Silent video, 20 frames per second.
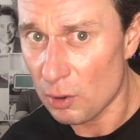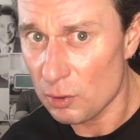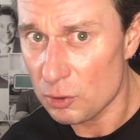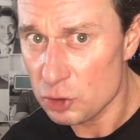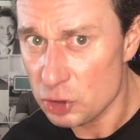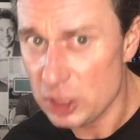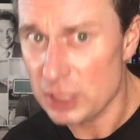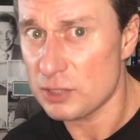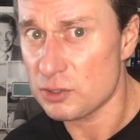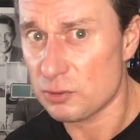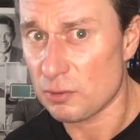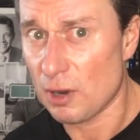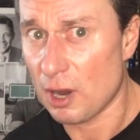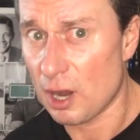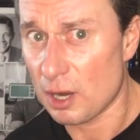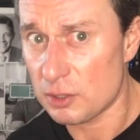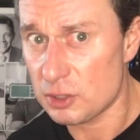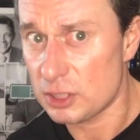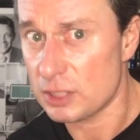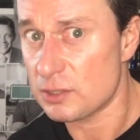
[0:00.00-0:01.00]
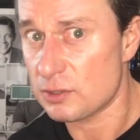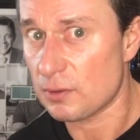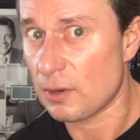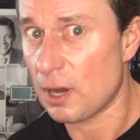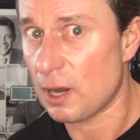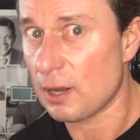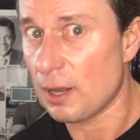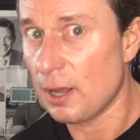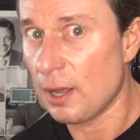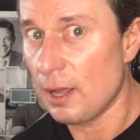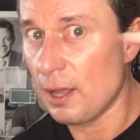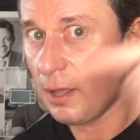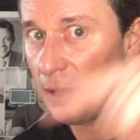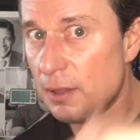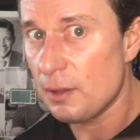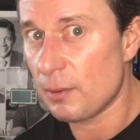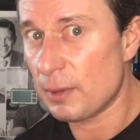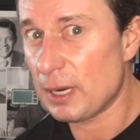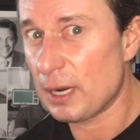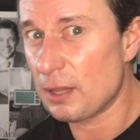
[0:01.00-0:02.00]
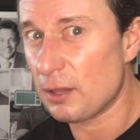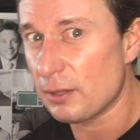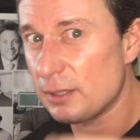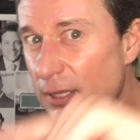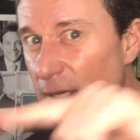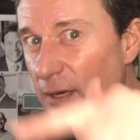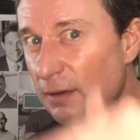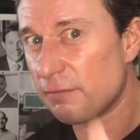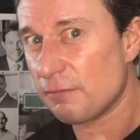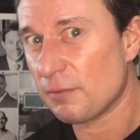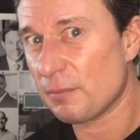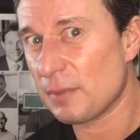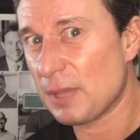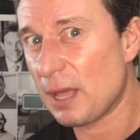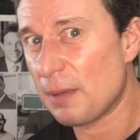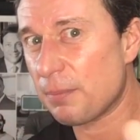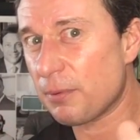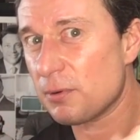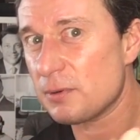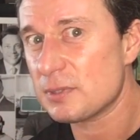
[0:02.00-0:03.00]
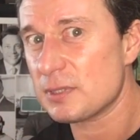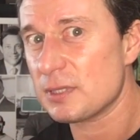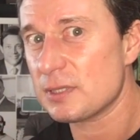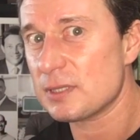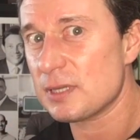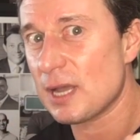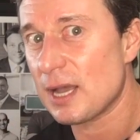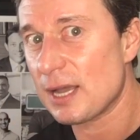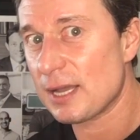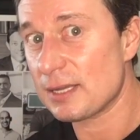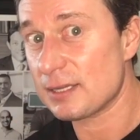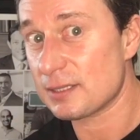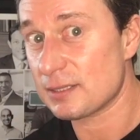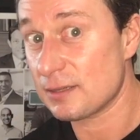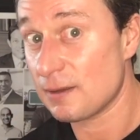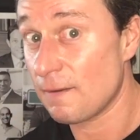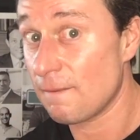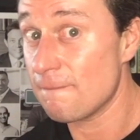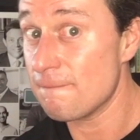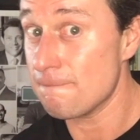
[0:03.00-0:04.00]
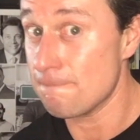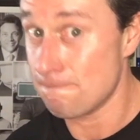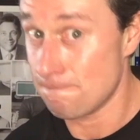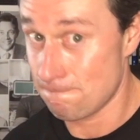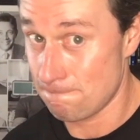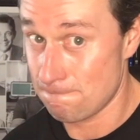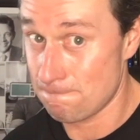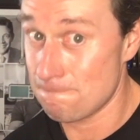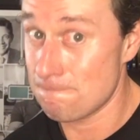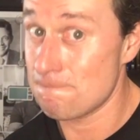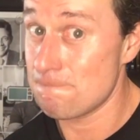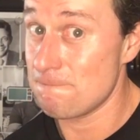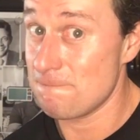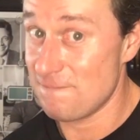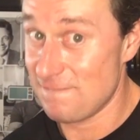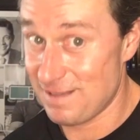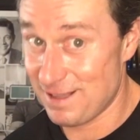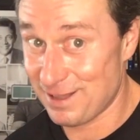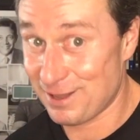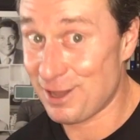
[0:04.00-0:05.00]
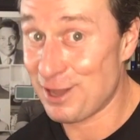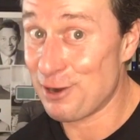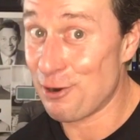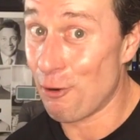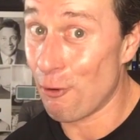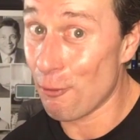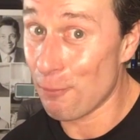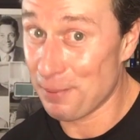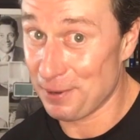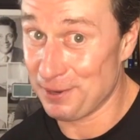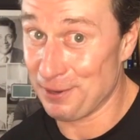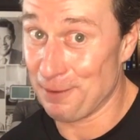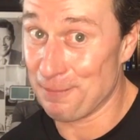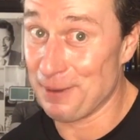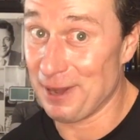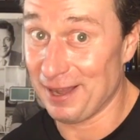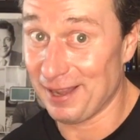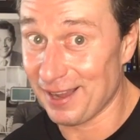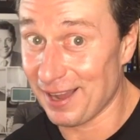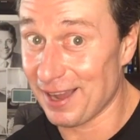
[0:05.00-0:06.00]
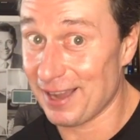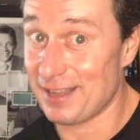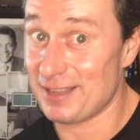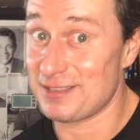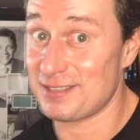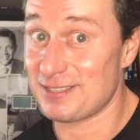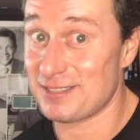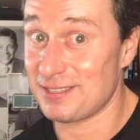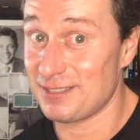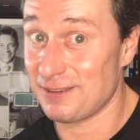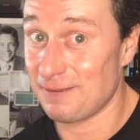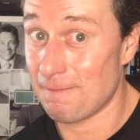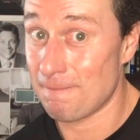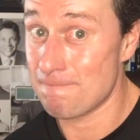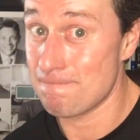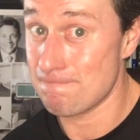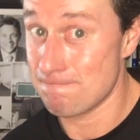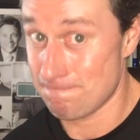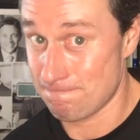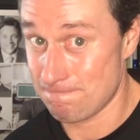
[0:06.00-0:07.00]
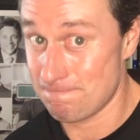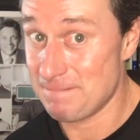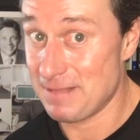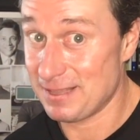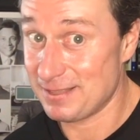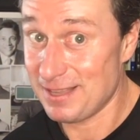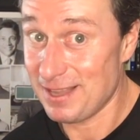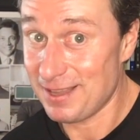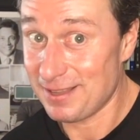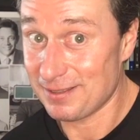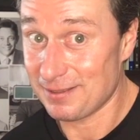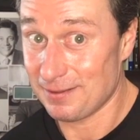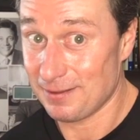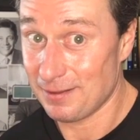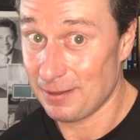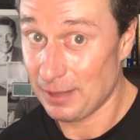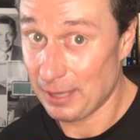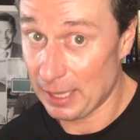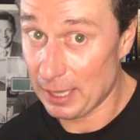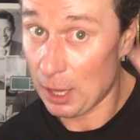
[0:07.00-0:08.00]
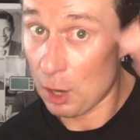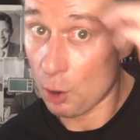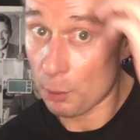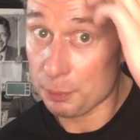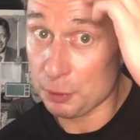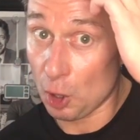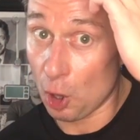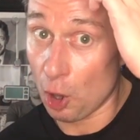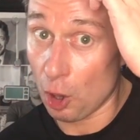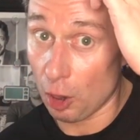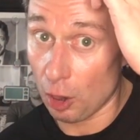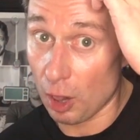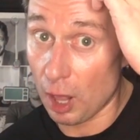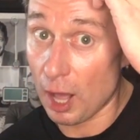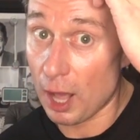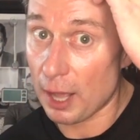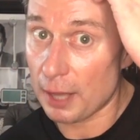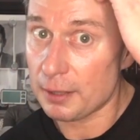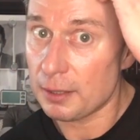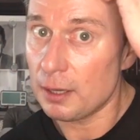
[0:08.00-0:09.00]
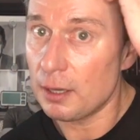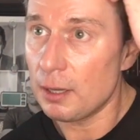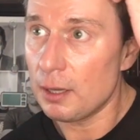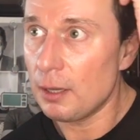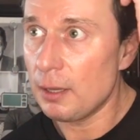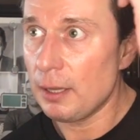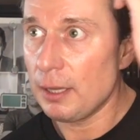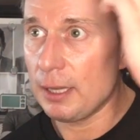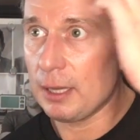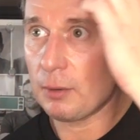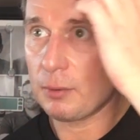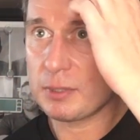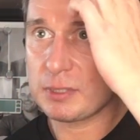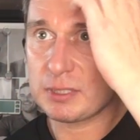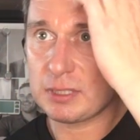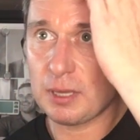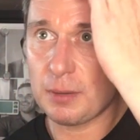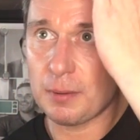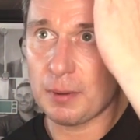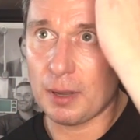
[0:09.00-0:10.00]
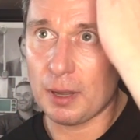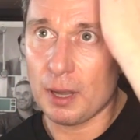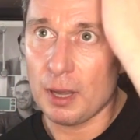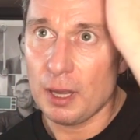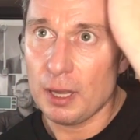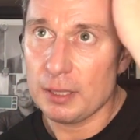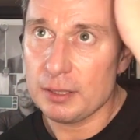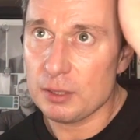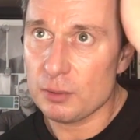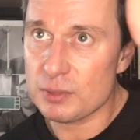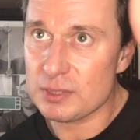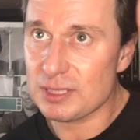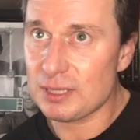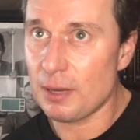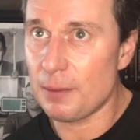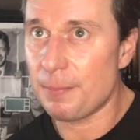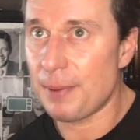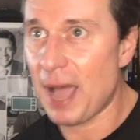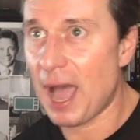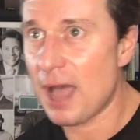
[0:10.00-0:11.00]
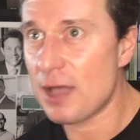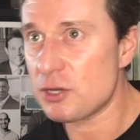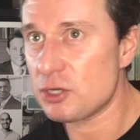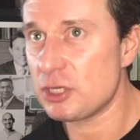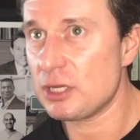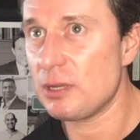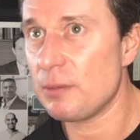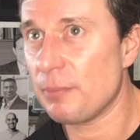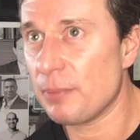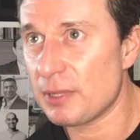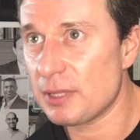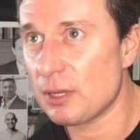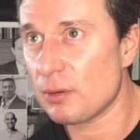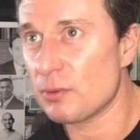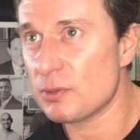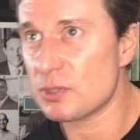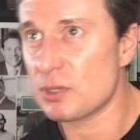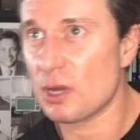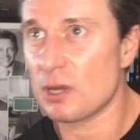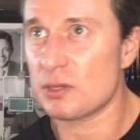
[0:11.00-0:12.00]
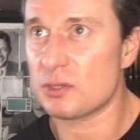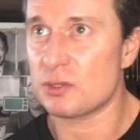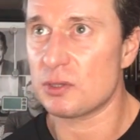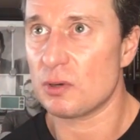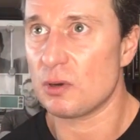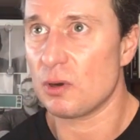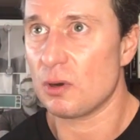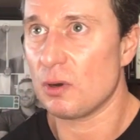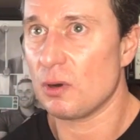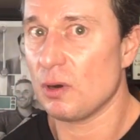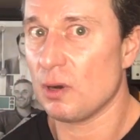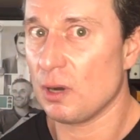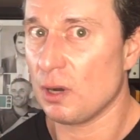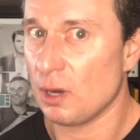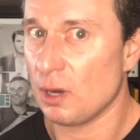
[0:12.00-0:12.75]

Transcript: she's wrong. And when I looked at it from that person's eyes, it kind of opened up my eyes. It did. It helped a lot. There was compassion, but there was also